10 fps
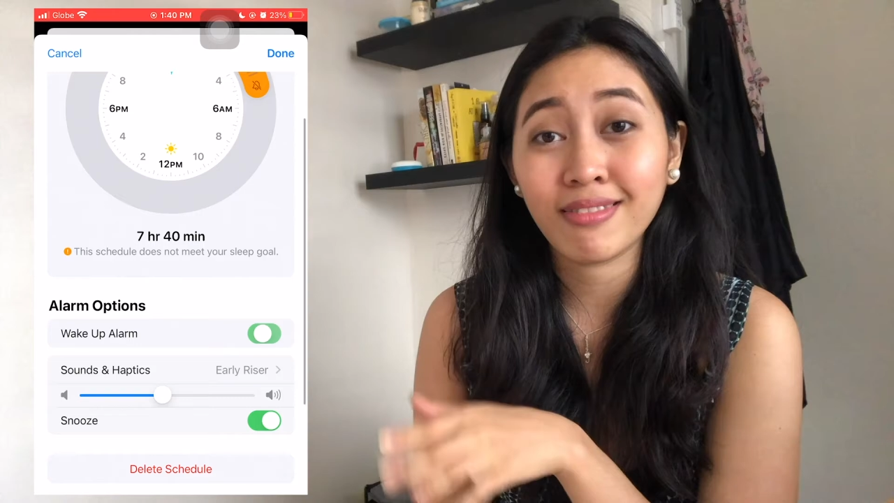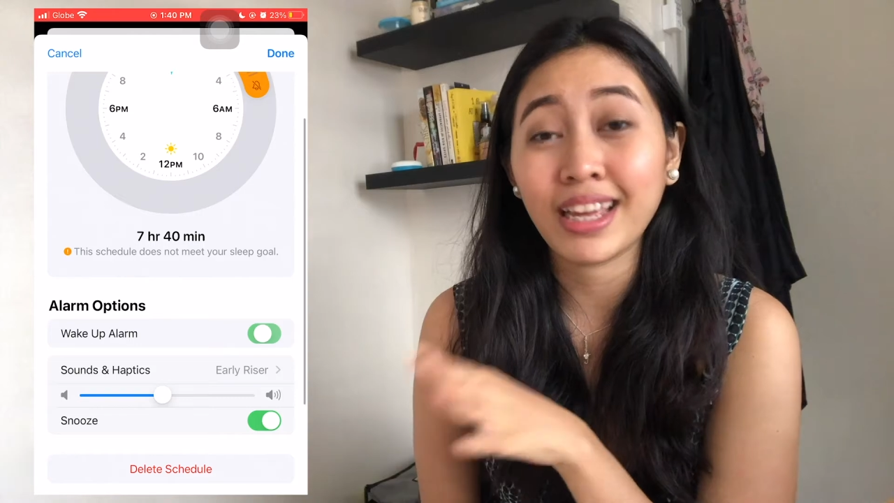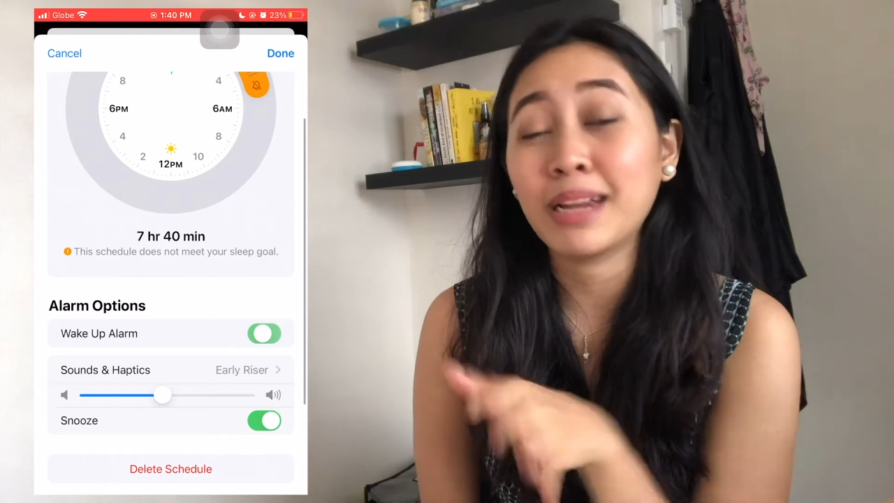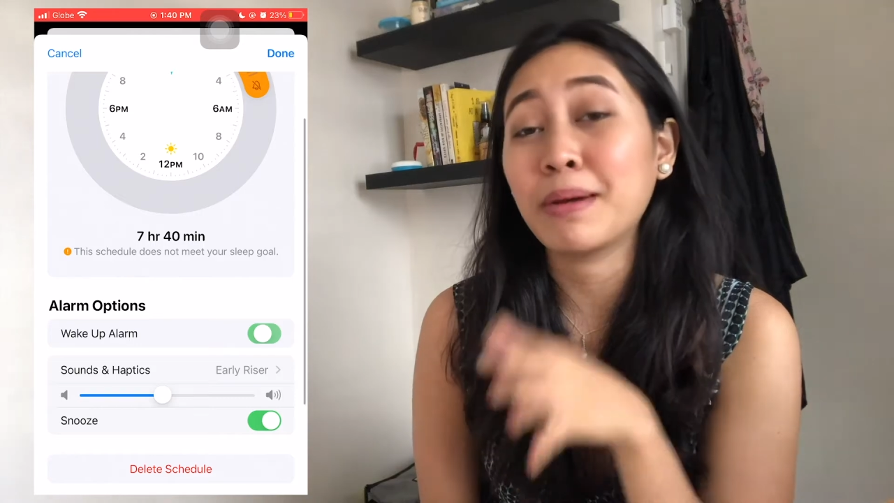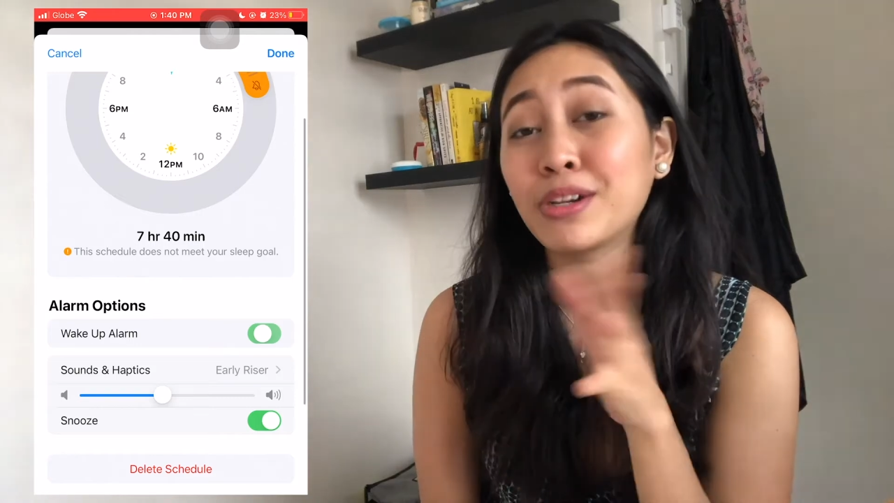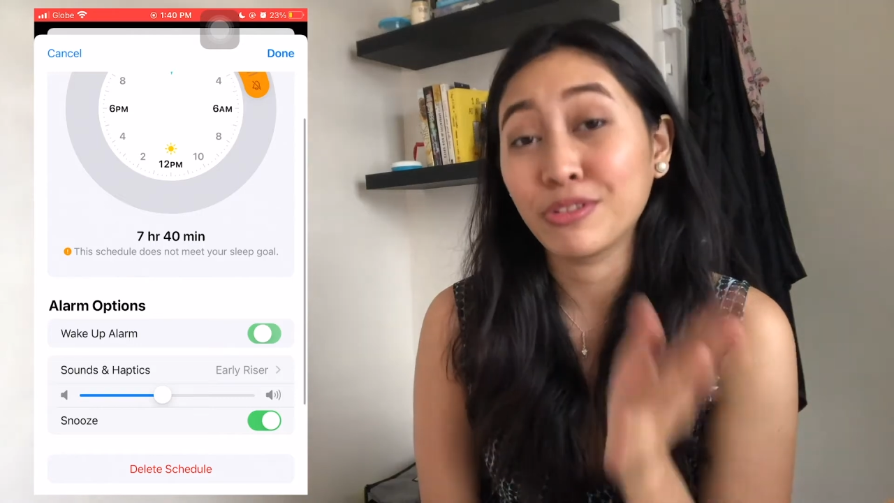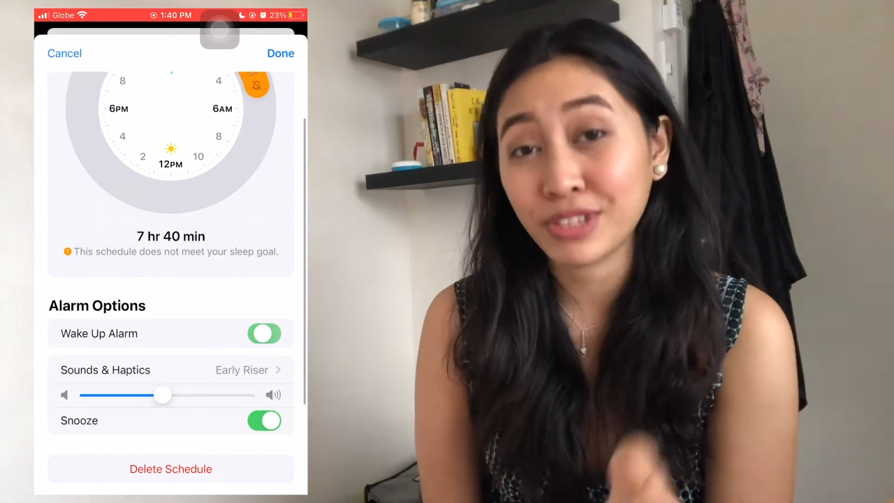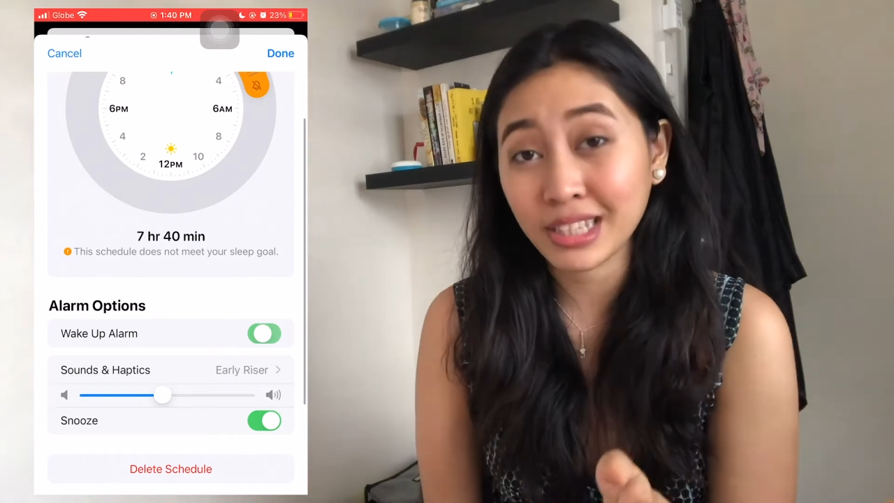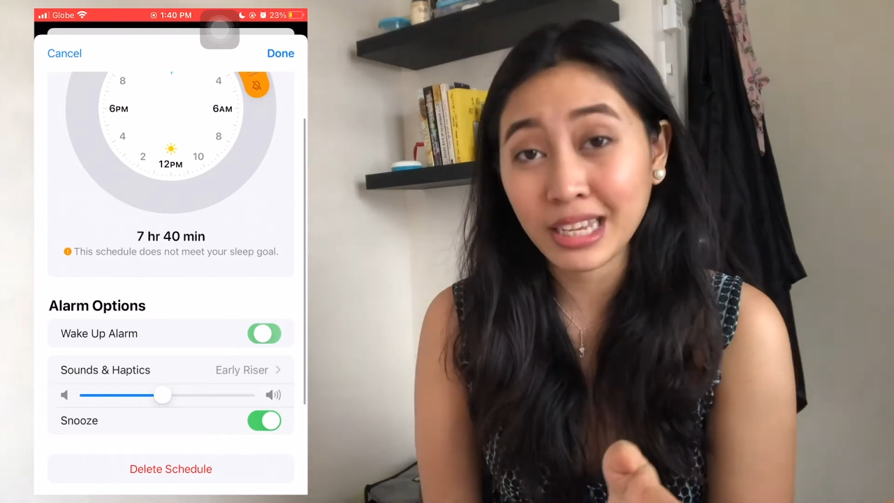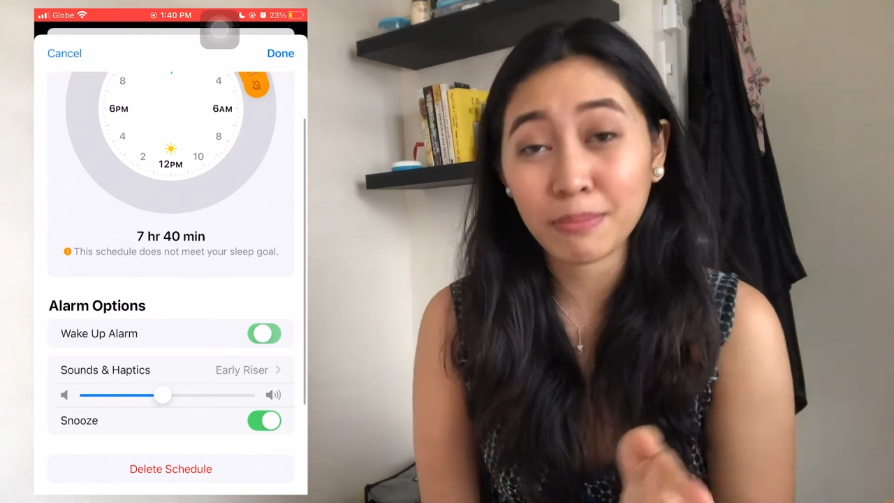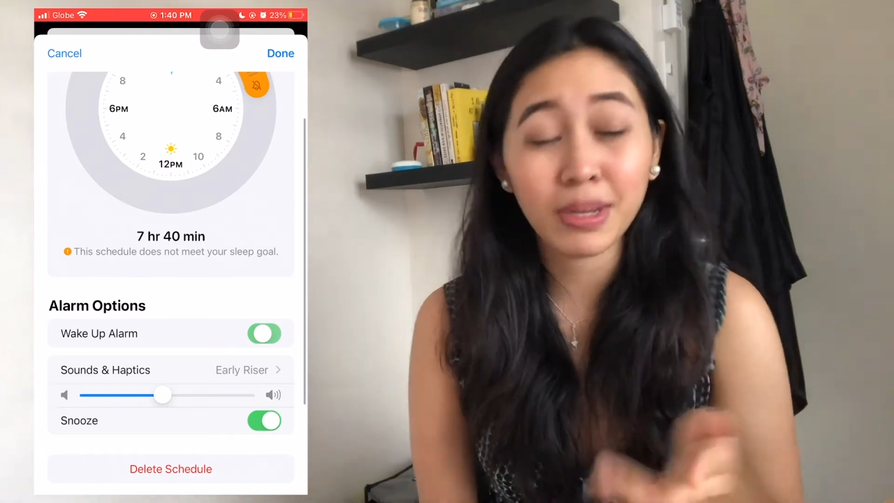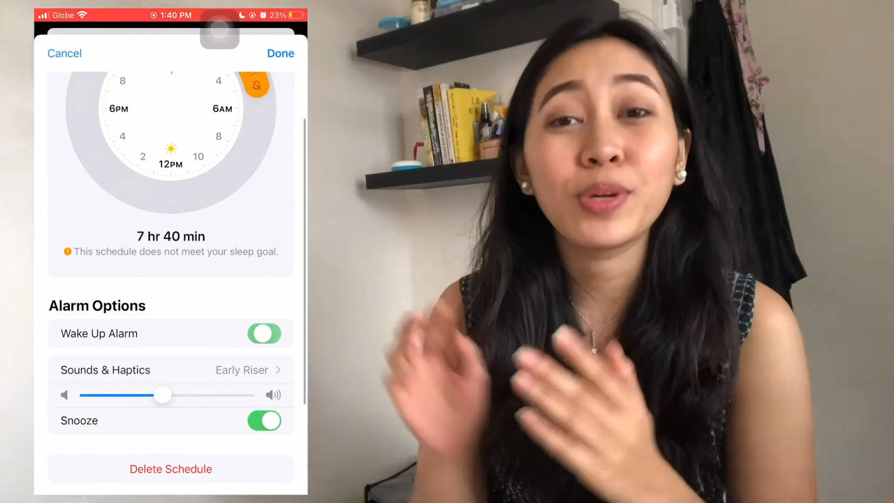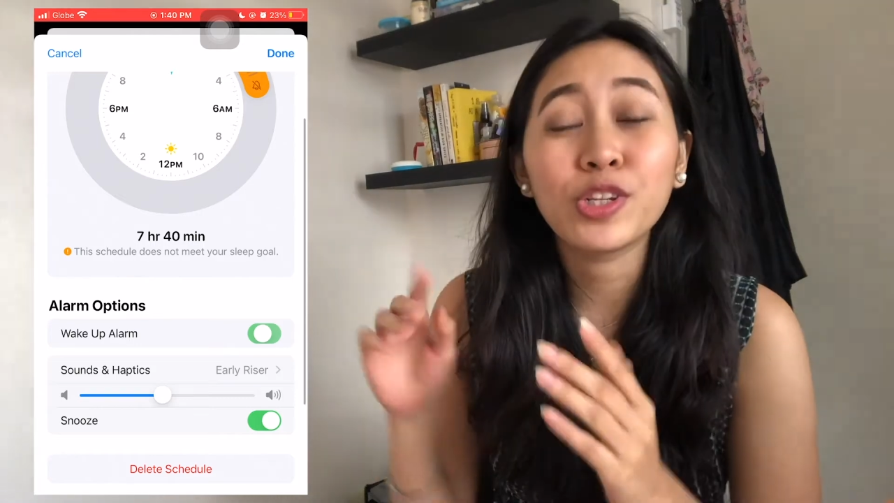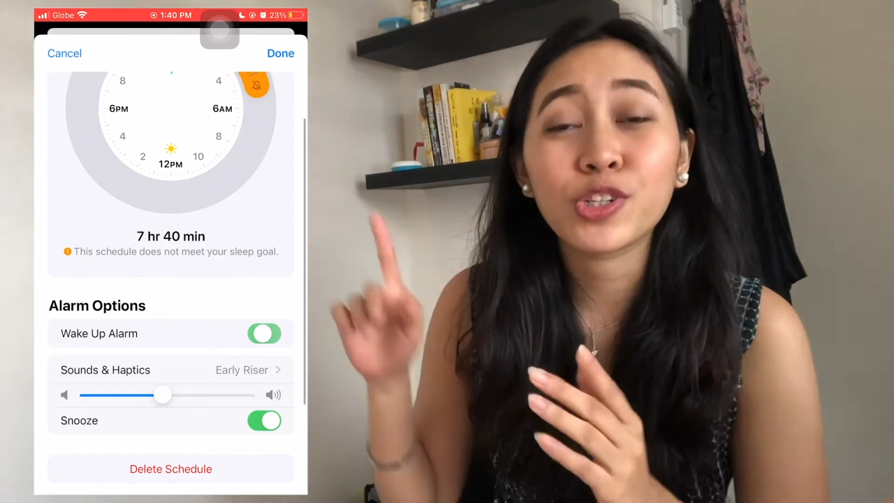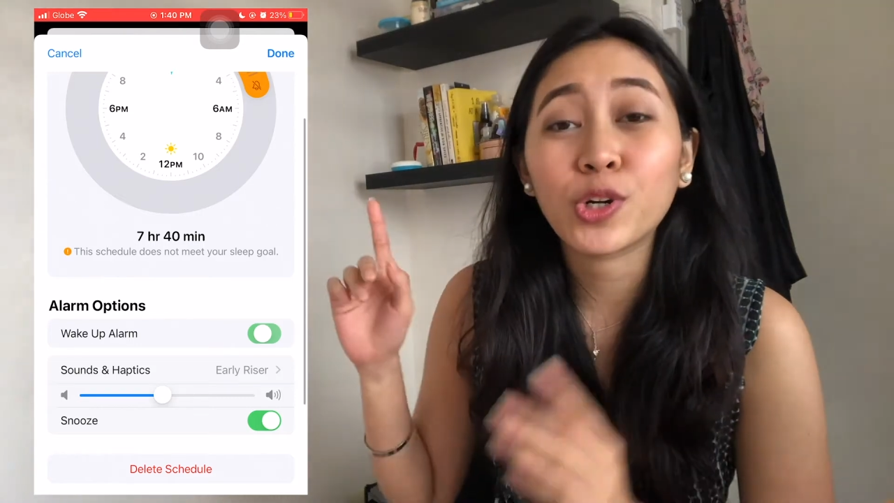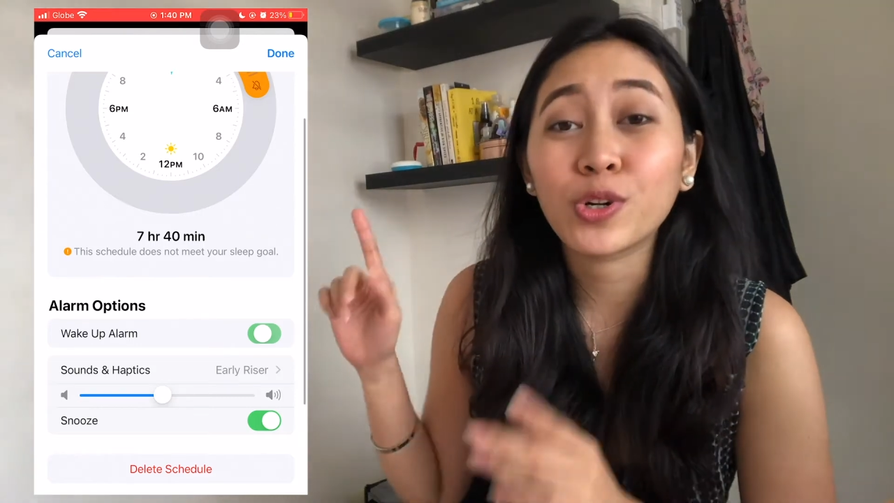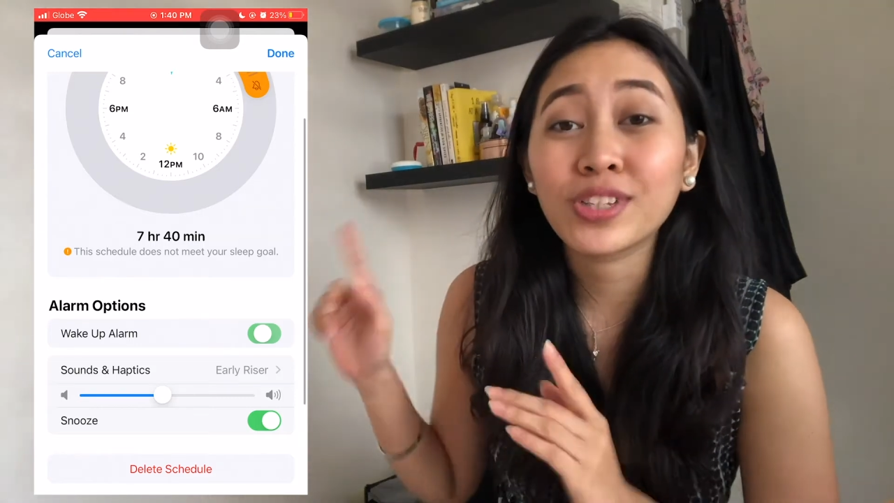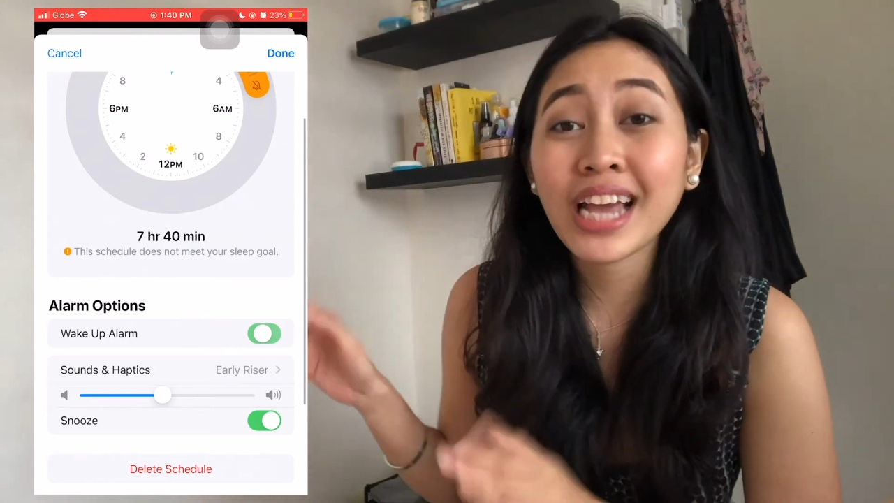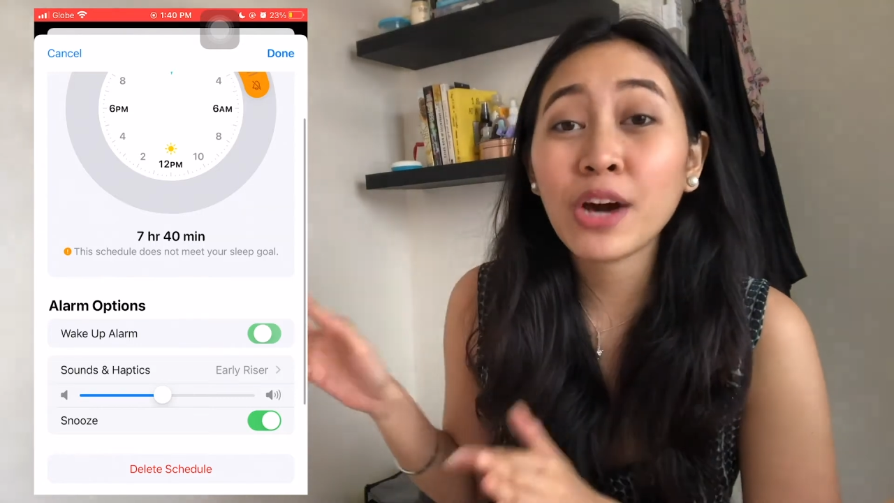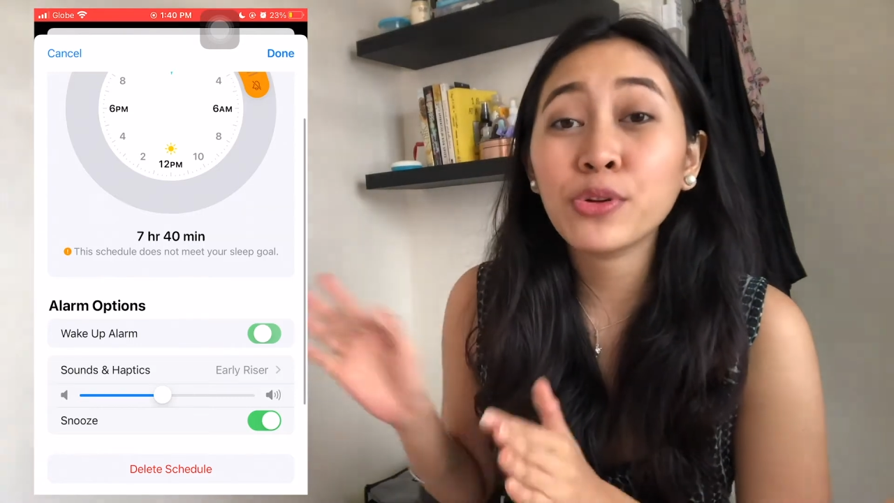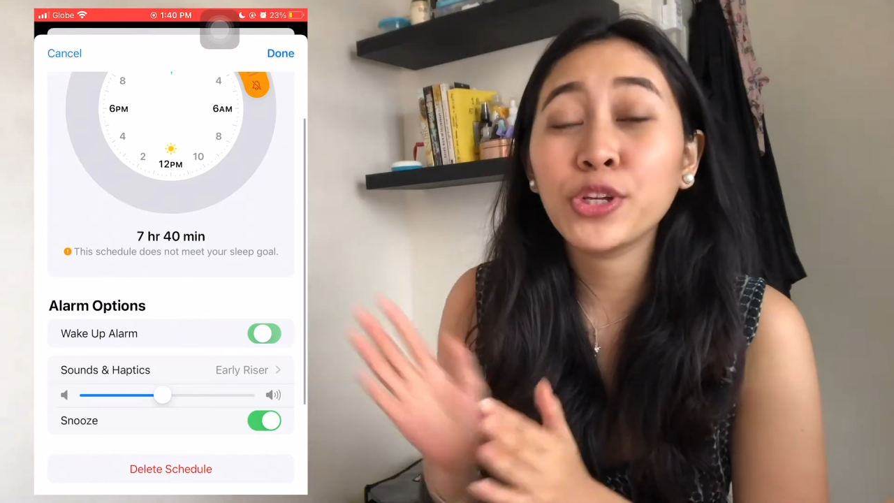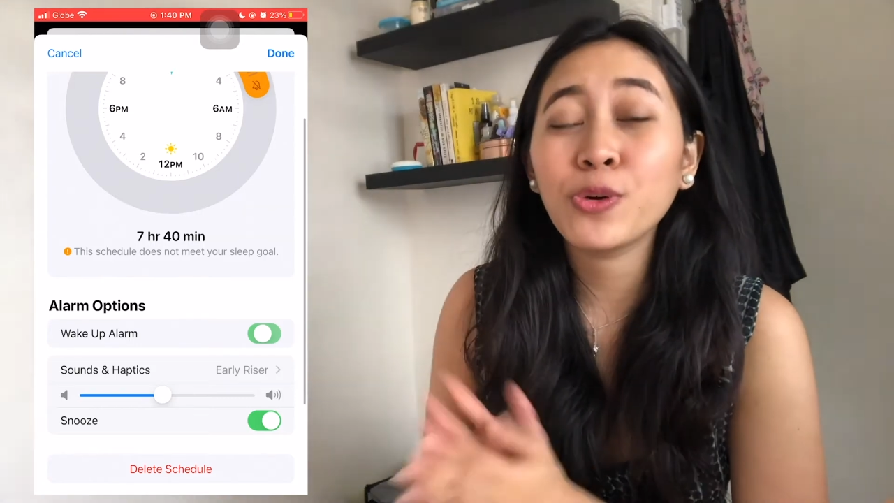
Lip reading: that amount of sleep. When you scroll down,